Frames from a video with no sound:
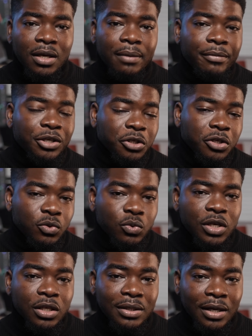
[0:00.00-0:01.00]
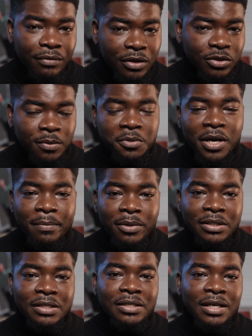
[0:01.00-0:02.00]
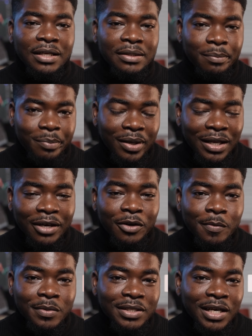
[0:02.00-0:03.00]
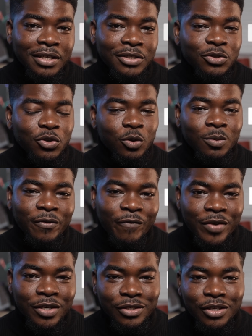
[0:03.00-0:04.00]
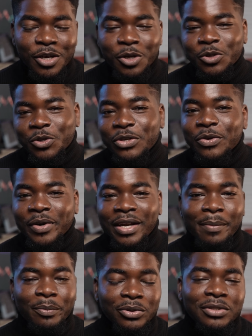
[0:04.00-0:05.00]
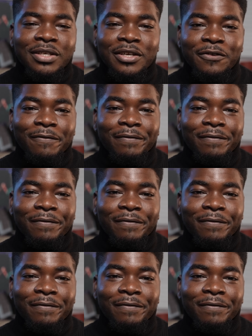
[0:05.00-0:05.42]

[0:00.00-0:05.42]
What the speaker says: Make sure you do hit that red subscribe button and the bell icon beside it so you'll be the first to know when I post a new